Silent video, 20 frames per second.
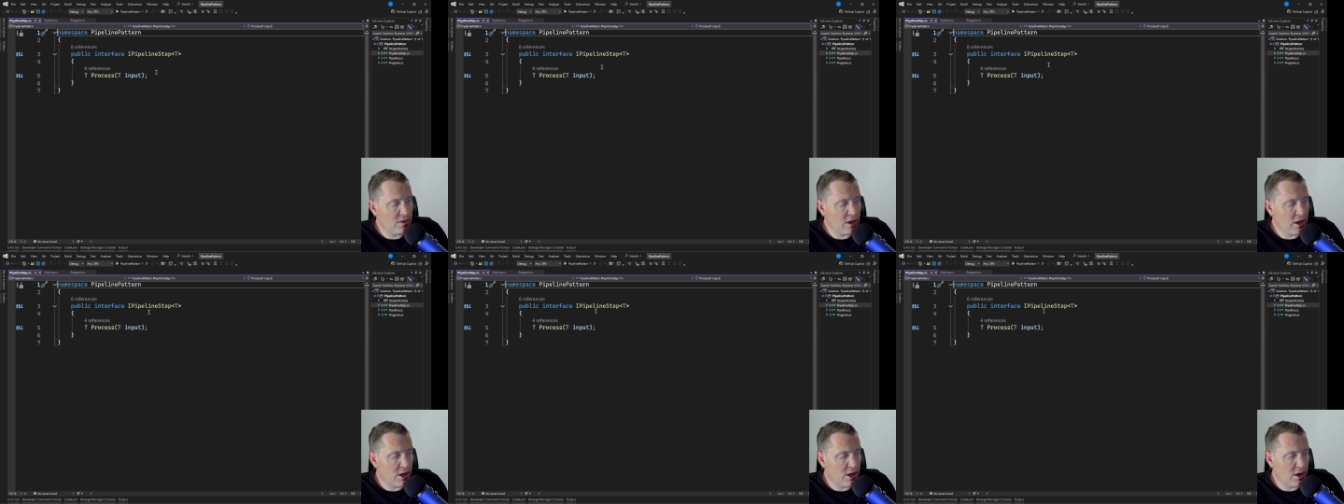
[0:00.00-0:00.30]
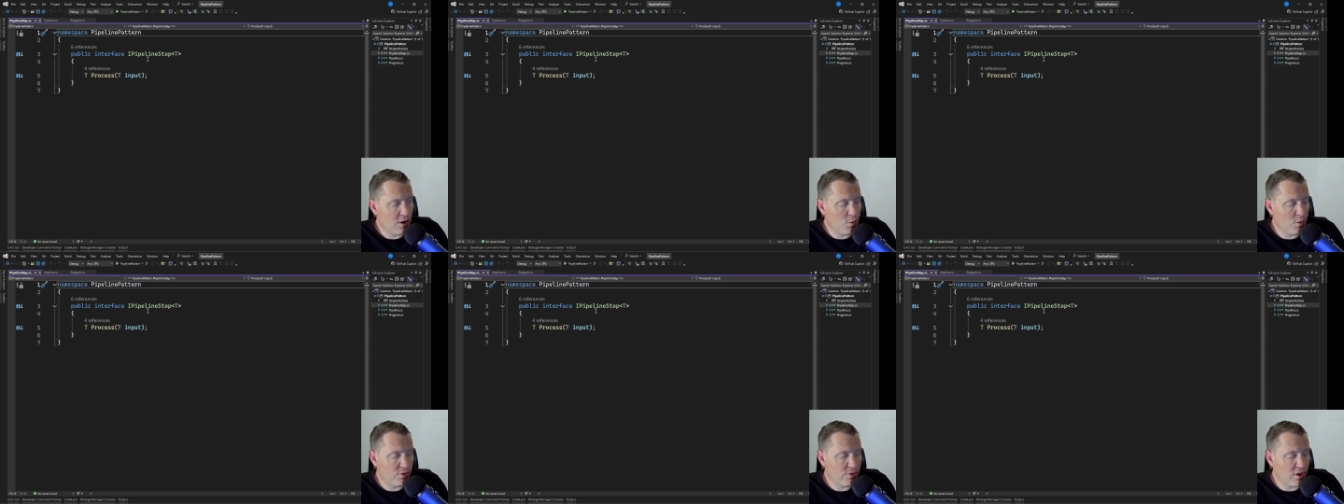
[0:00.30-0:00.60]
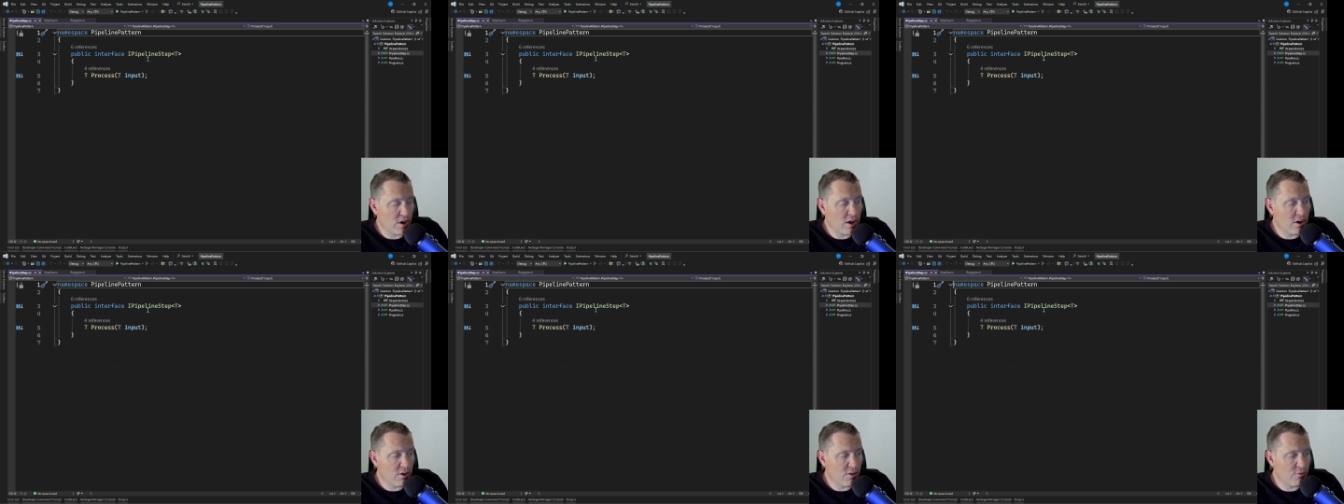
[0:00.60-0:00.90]
uh, with our
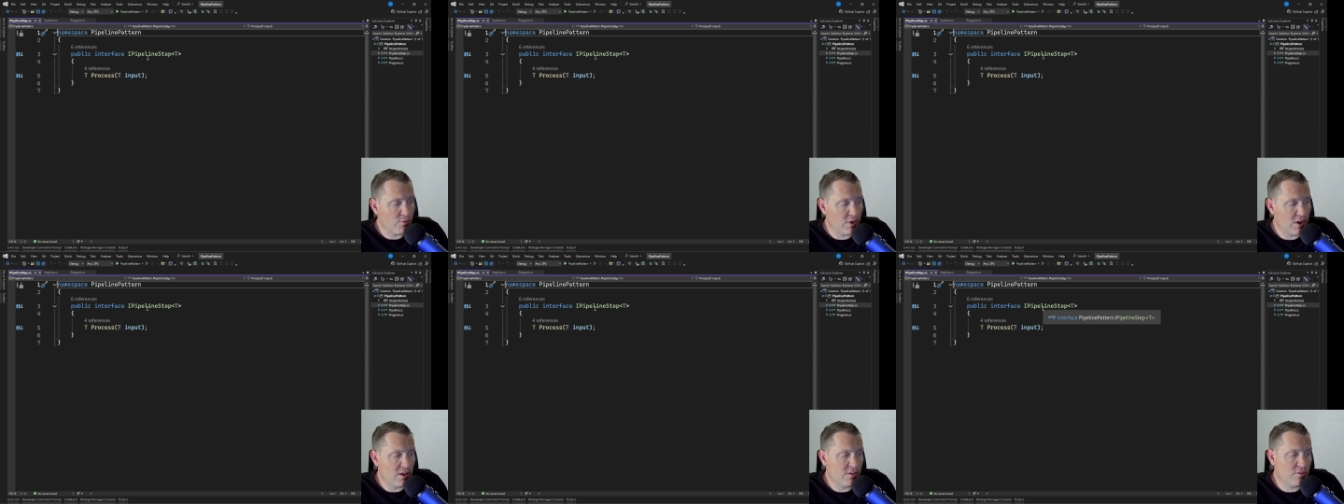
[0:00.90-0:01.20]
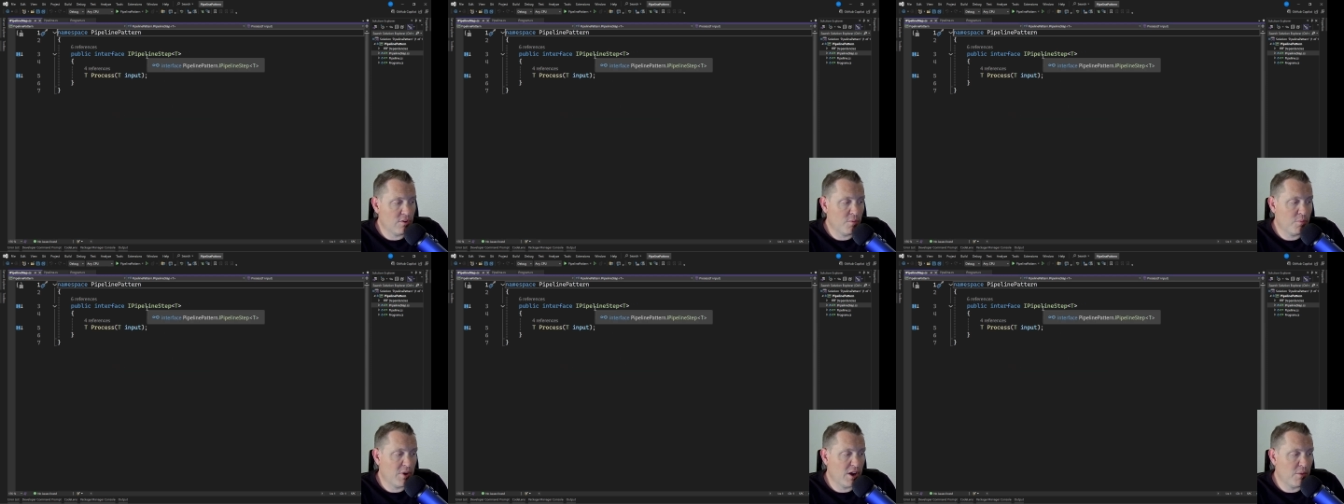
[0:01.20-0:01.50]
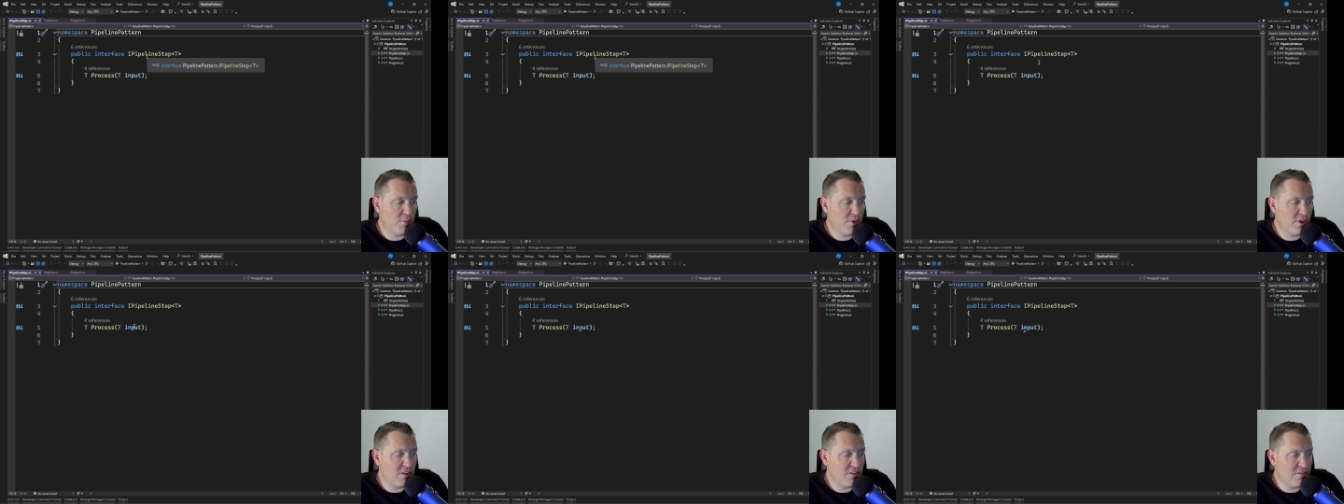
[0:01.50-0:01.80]
interface, our
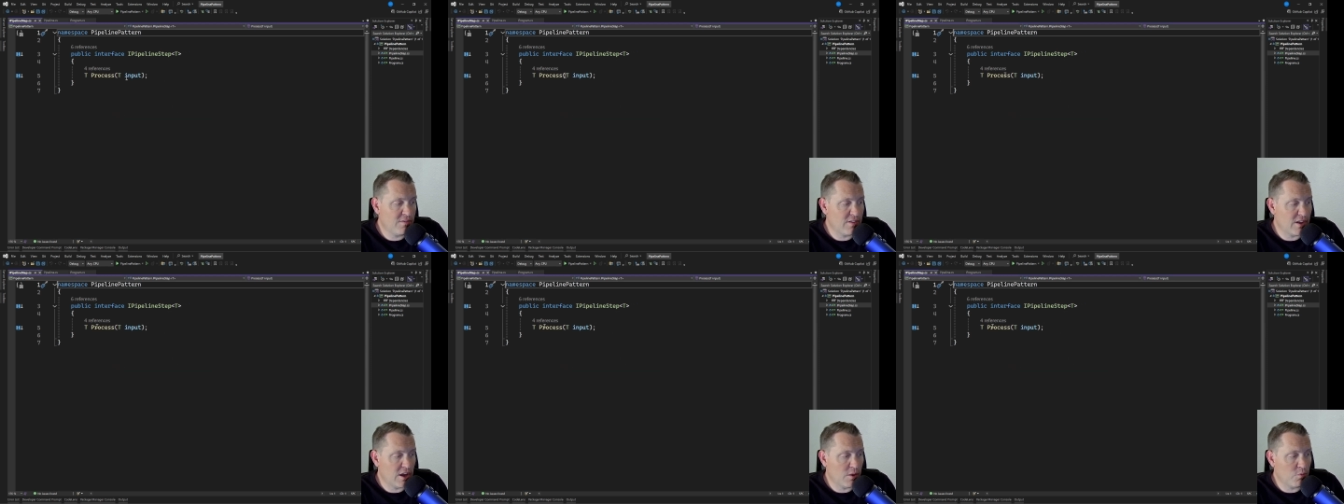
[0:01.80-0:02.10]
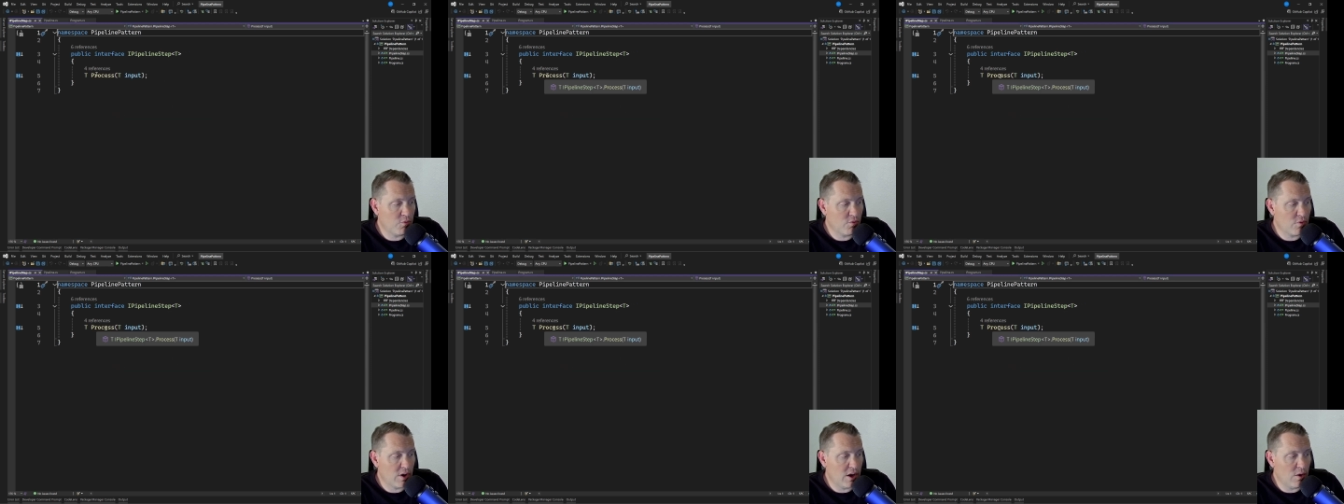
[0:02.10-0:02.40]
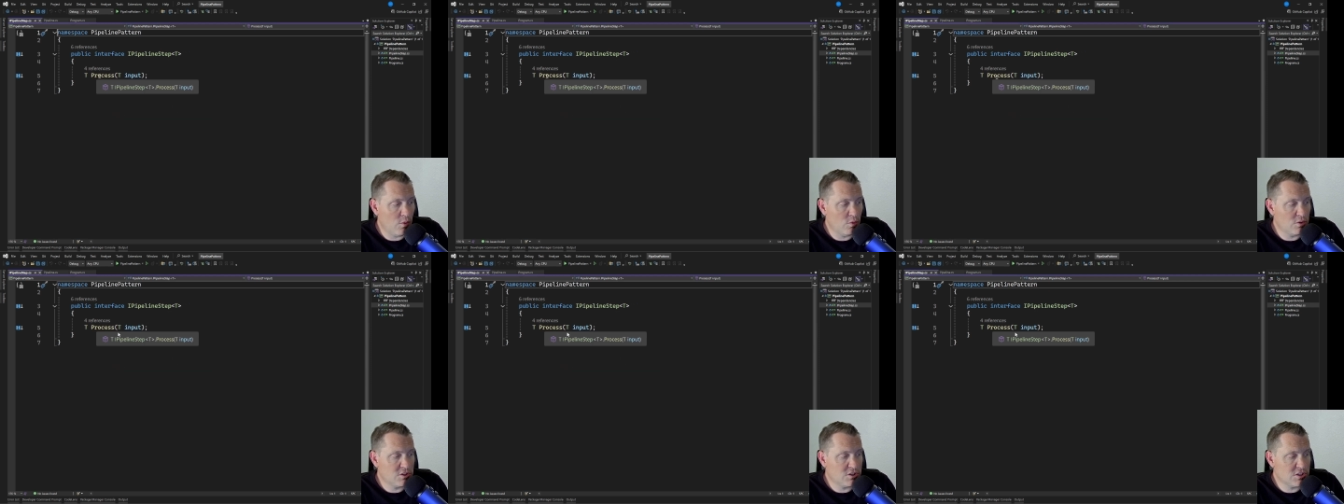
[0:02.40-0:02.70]
pipeline steps,
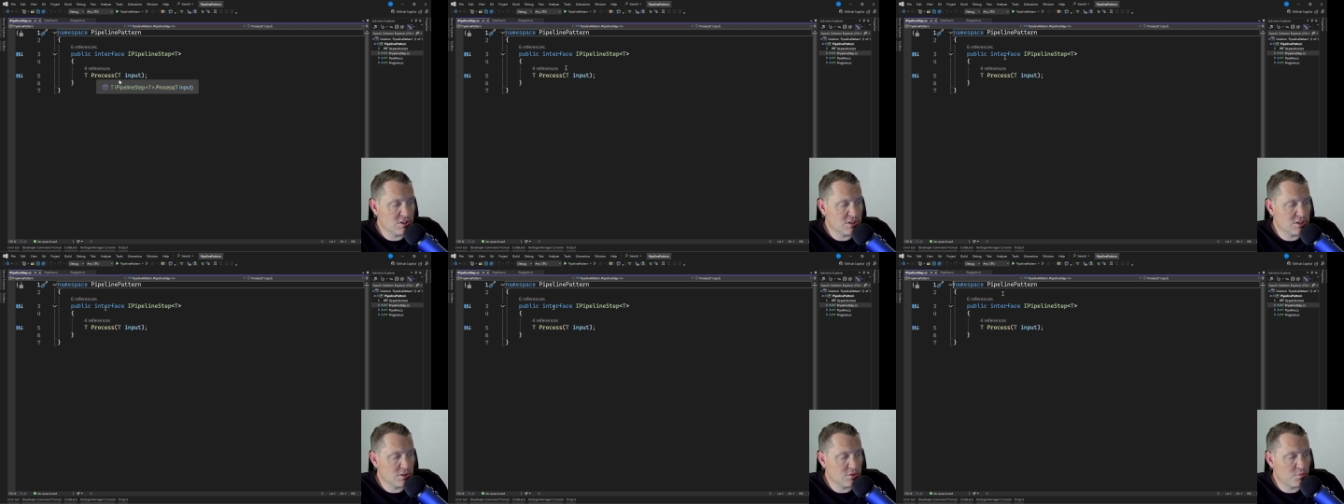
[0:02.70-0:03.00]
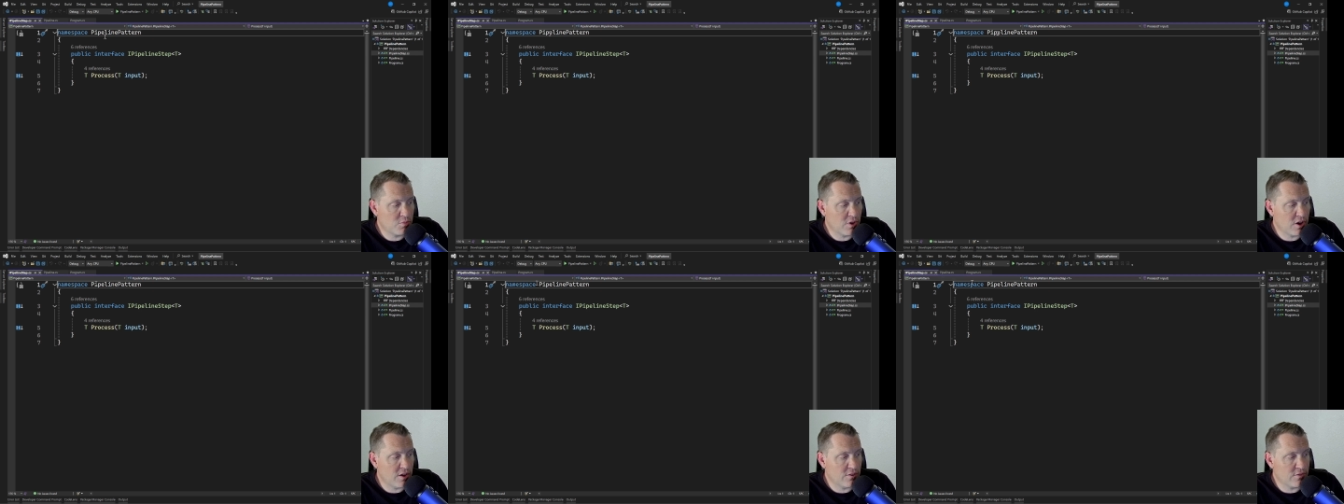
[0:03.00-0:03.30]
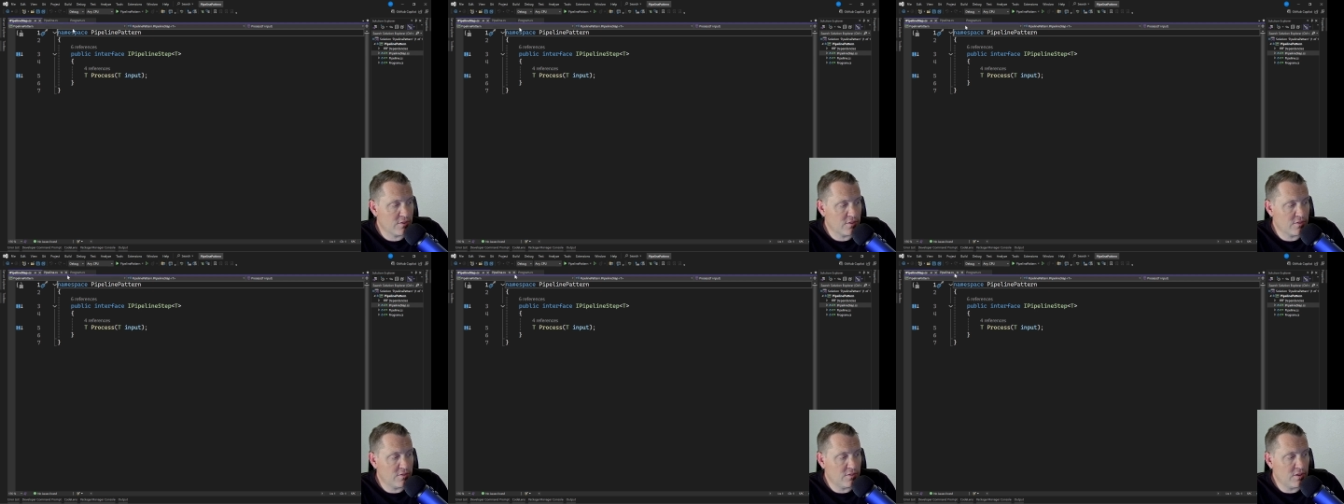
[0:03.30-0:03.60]
right, which just is a
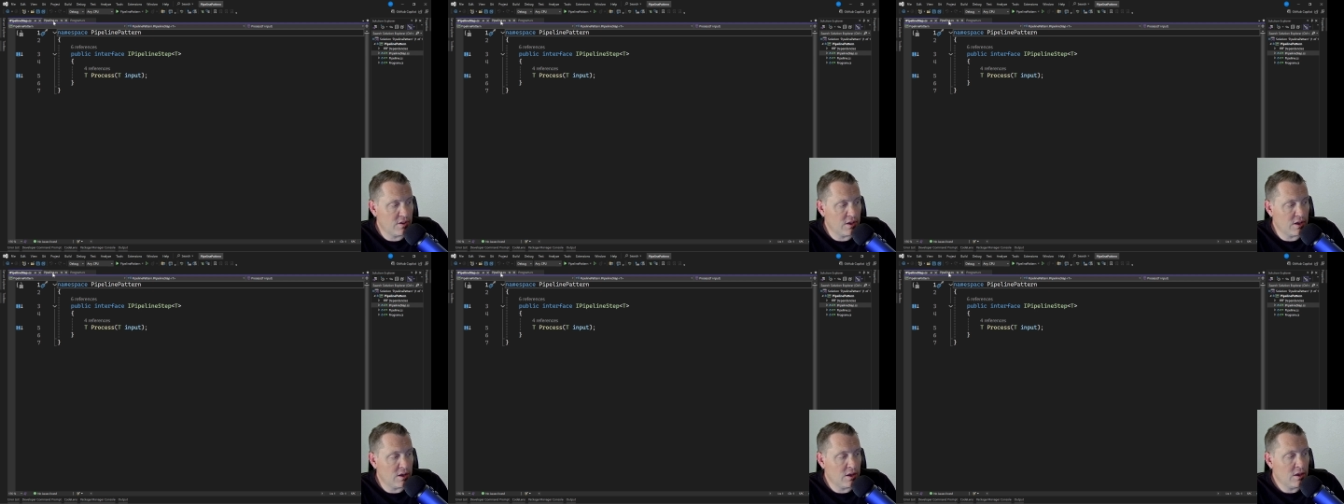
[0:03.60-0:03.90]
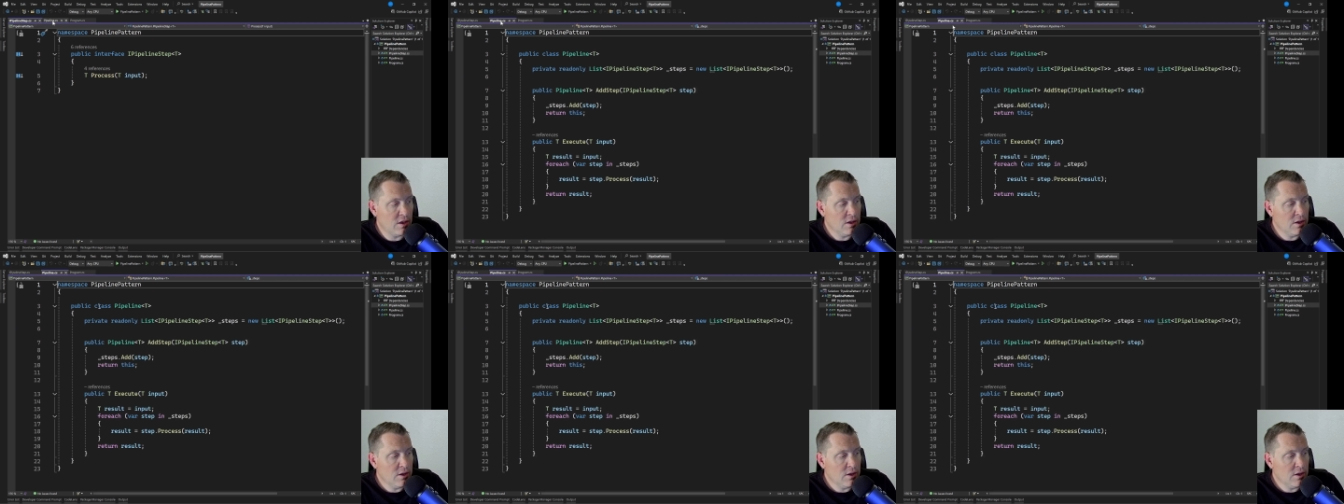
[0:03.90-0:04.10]
process T.